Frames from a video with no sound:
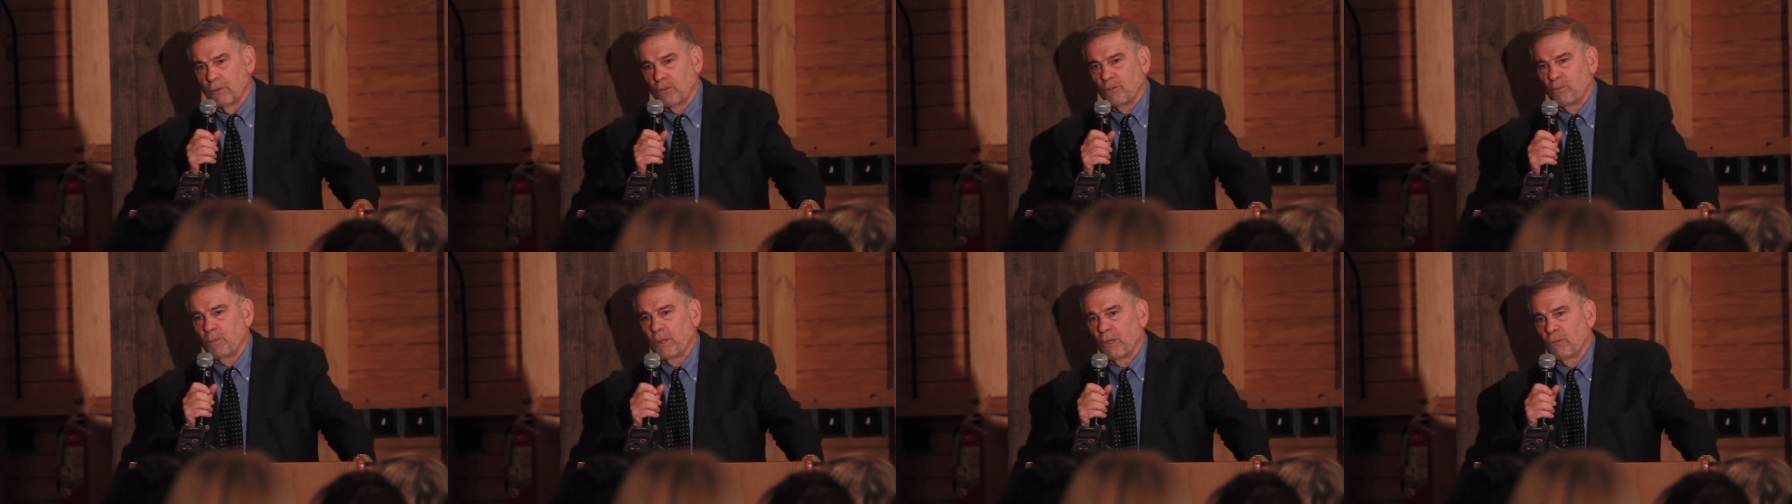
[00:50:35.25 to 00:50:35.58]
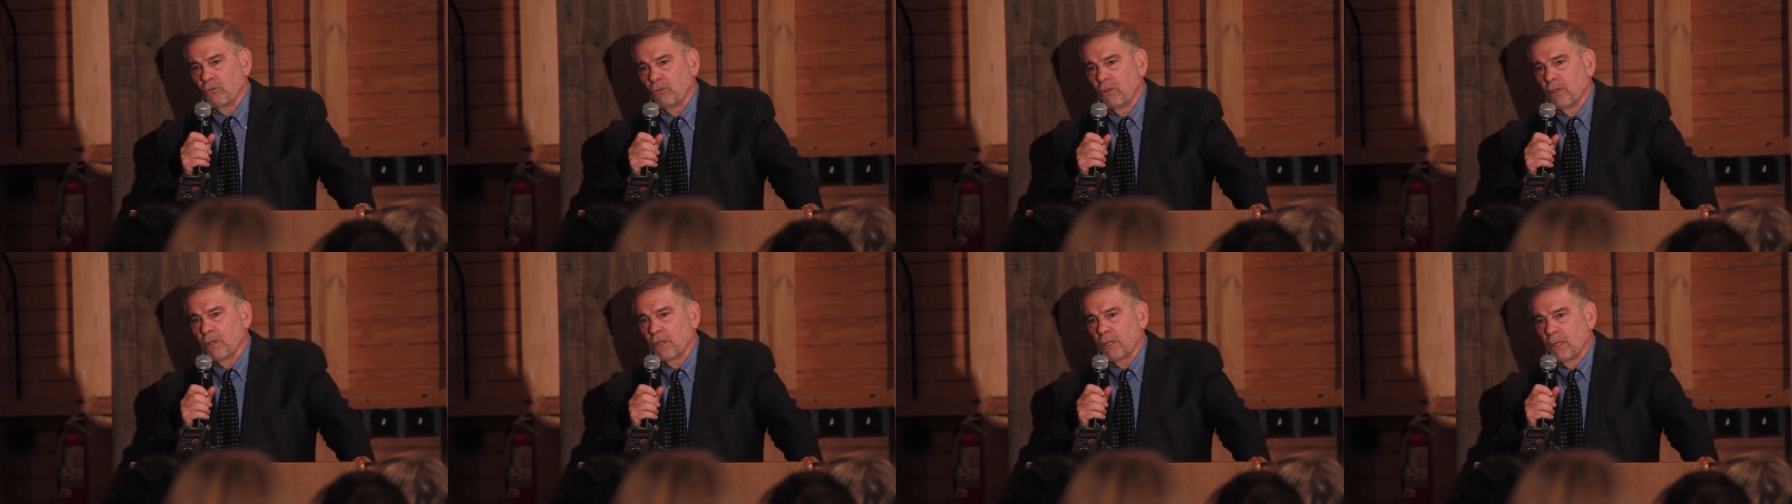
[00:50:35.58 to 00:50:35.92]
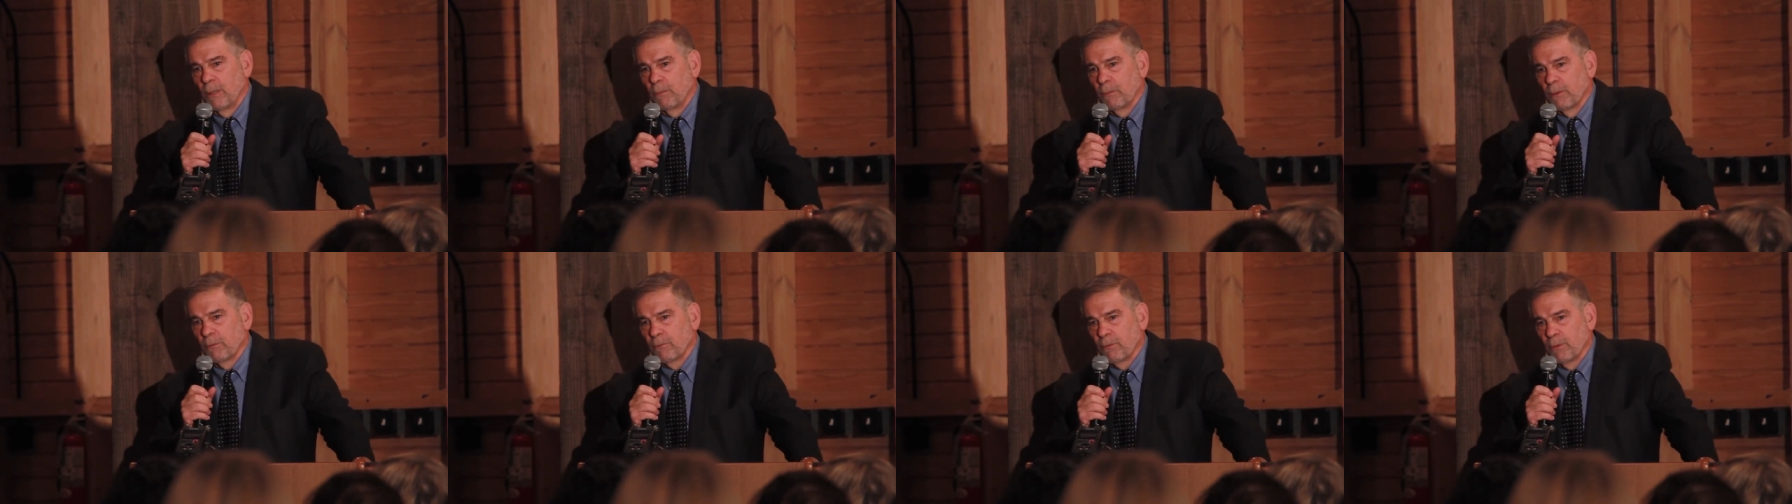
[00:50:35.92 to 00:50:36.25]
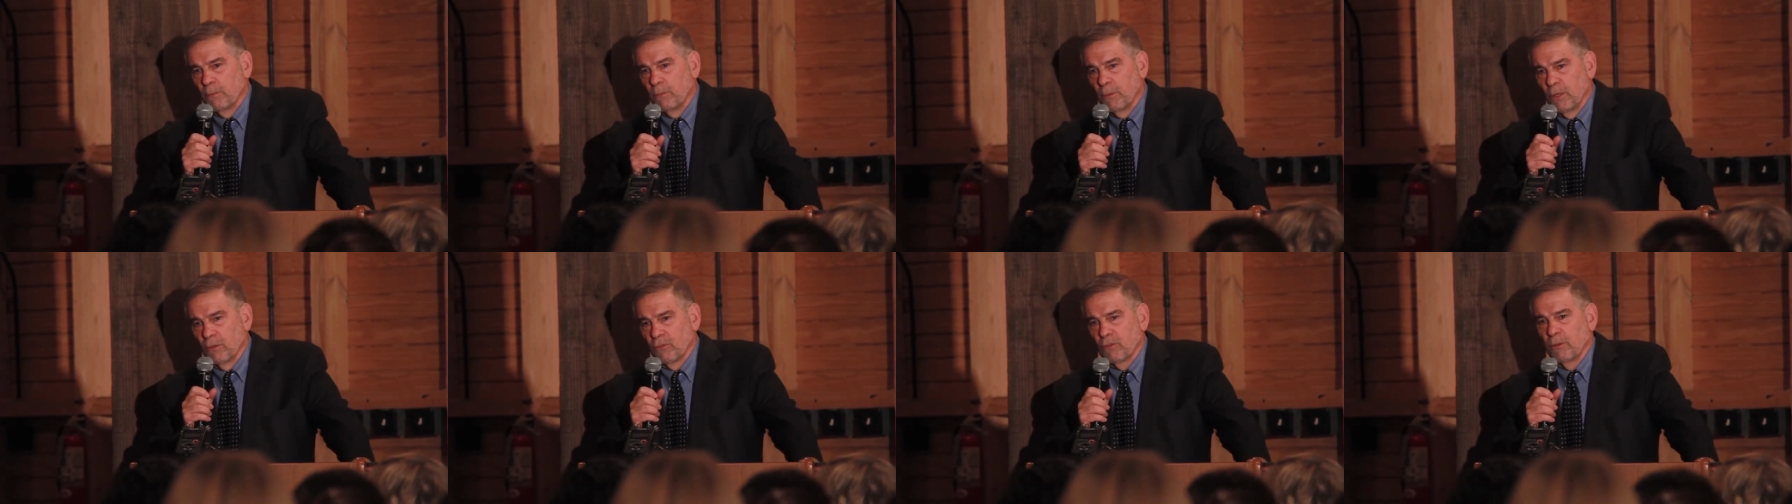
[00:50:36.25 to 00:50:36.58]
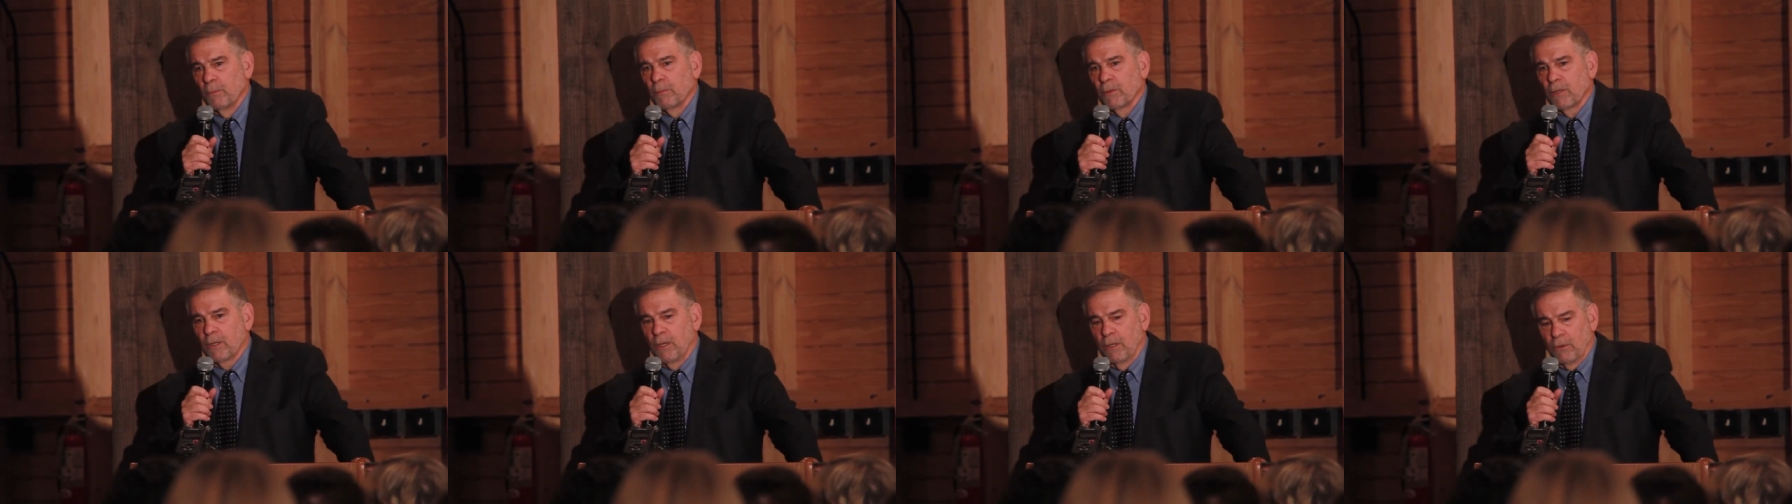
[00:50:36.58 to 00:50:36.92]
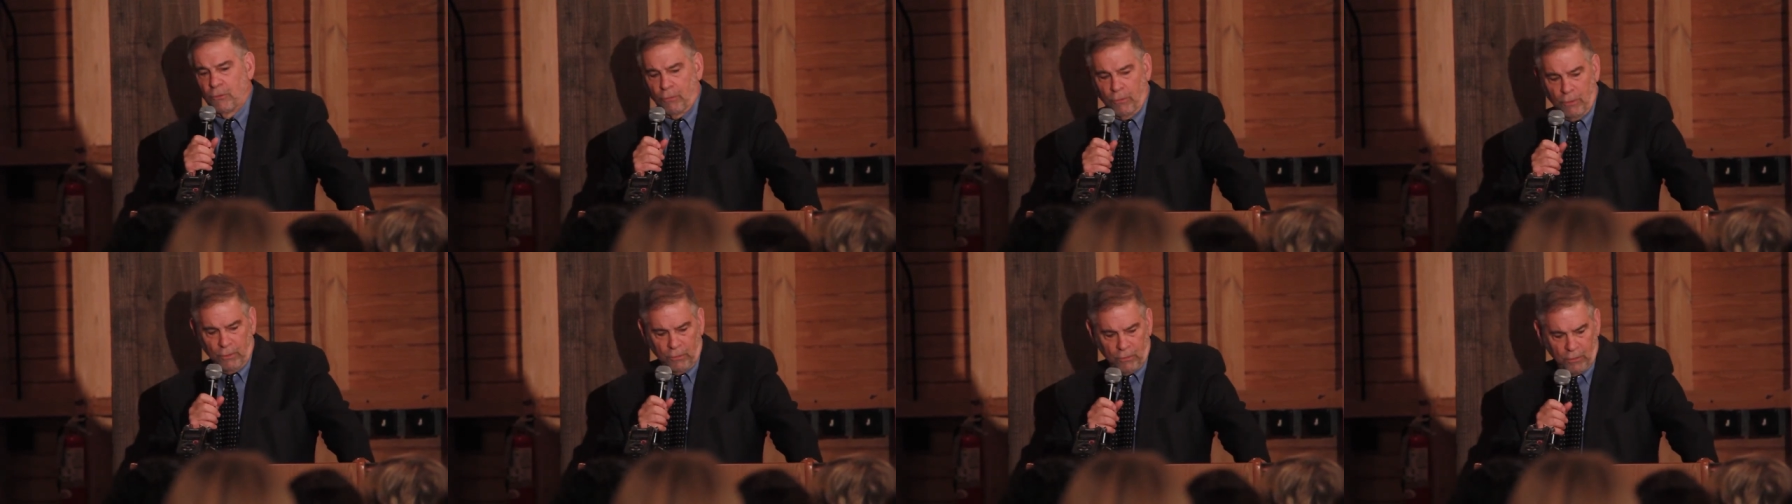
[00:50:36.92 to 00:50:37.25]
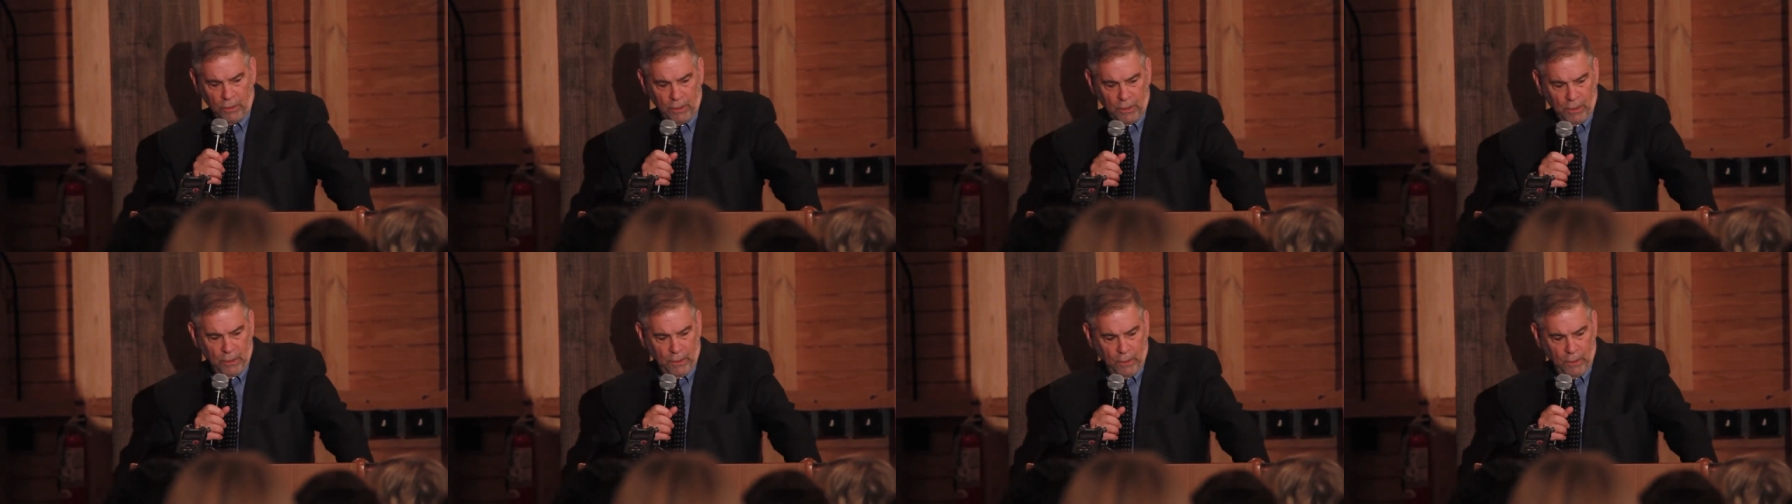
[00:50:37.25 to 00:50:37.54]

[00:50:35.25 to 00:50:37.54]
especially coming from Muslim countries,